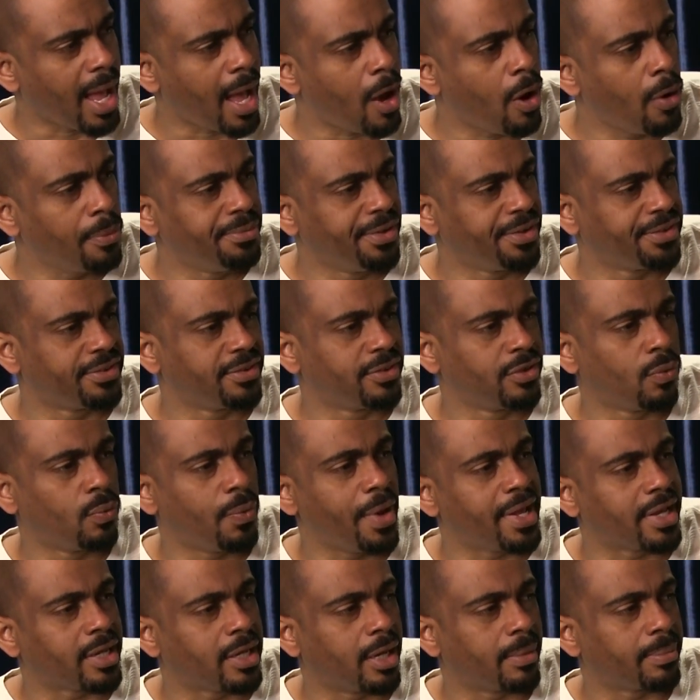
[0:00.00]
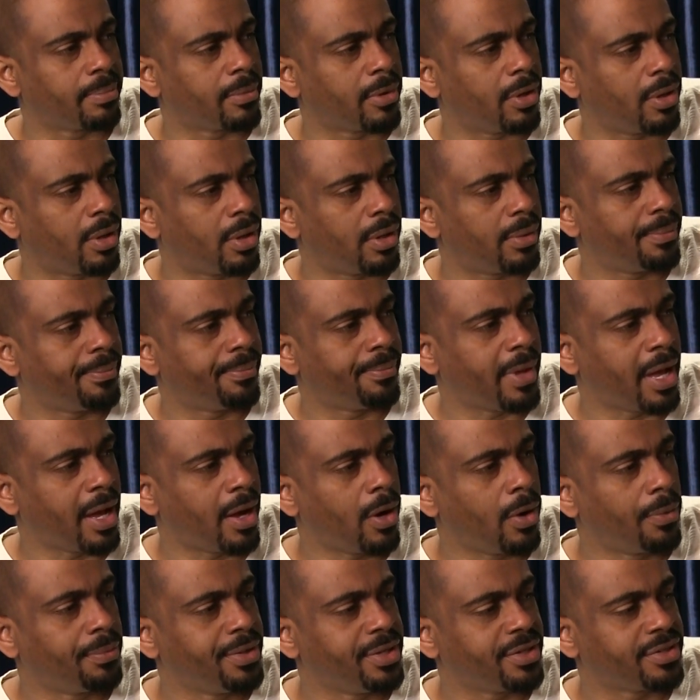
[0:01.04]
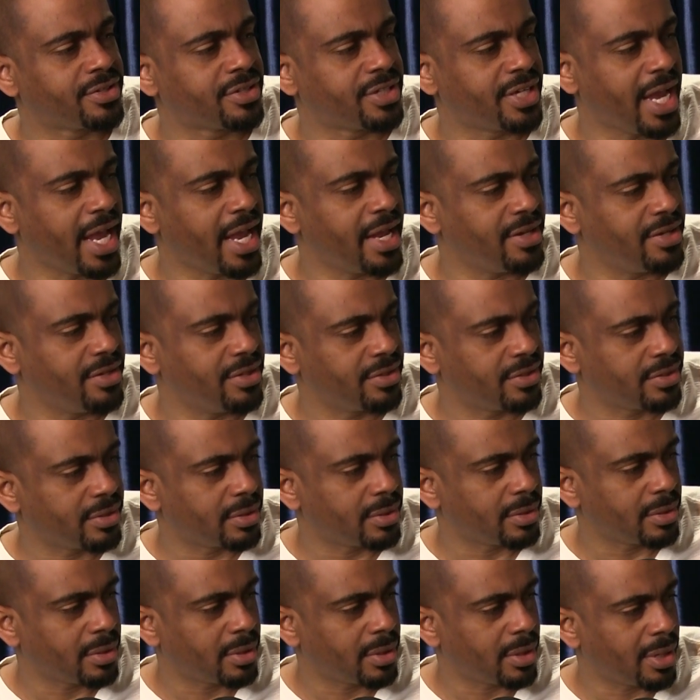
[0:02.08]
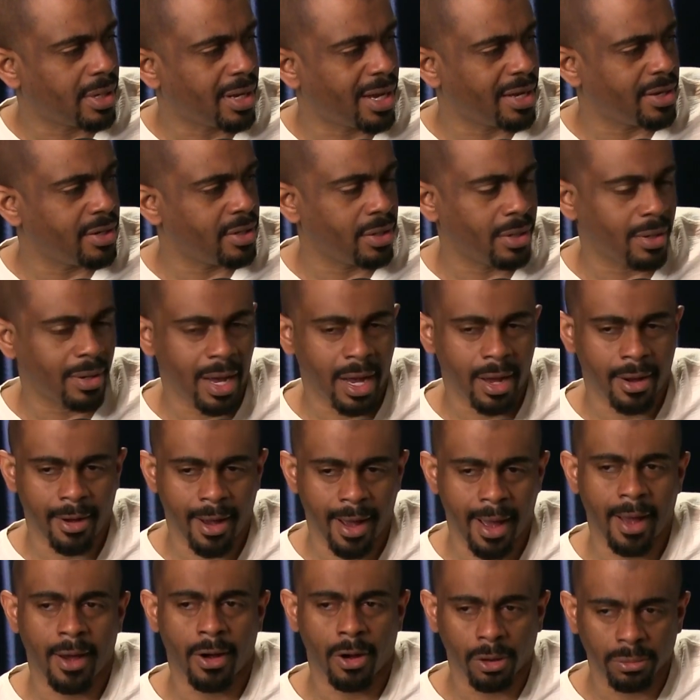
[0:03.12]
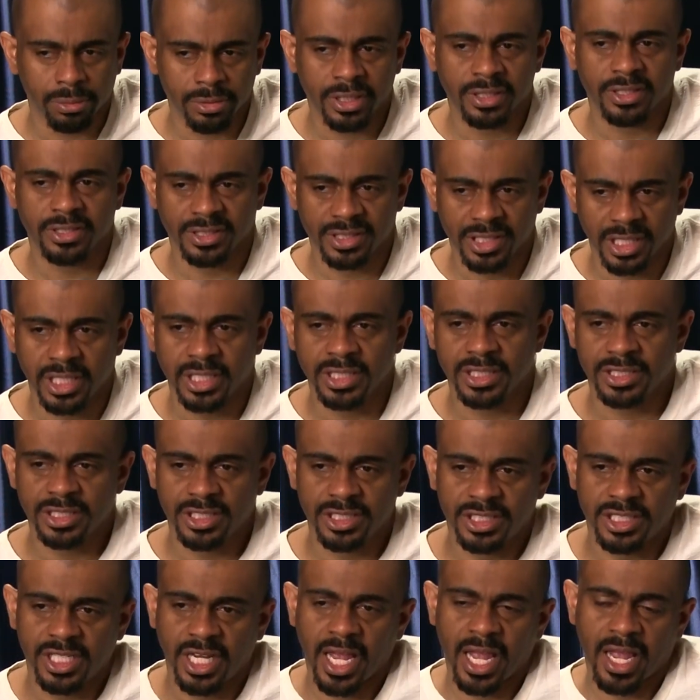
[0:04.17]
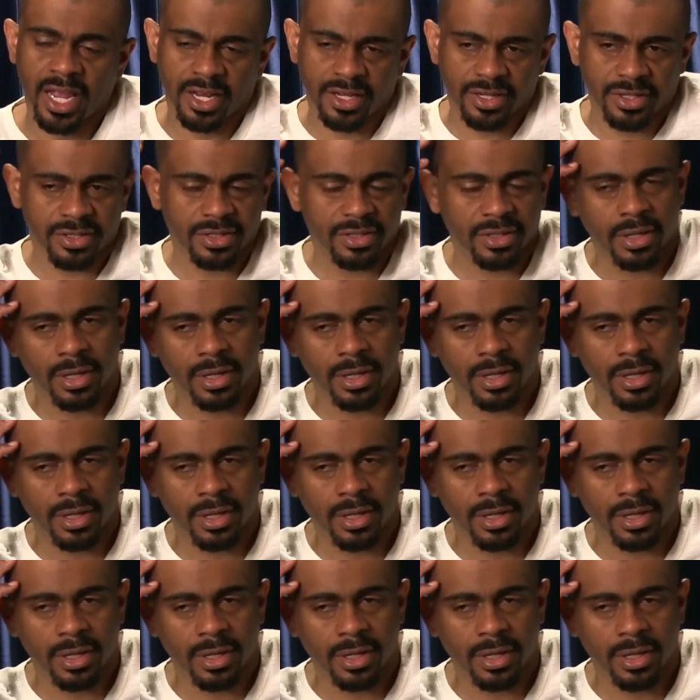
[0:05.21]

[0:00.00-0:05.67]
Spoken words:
I hope this is a wake-up call. I hope this changes. I hope this does change.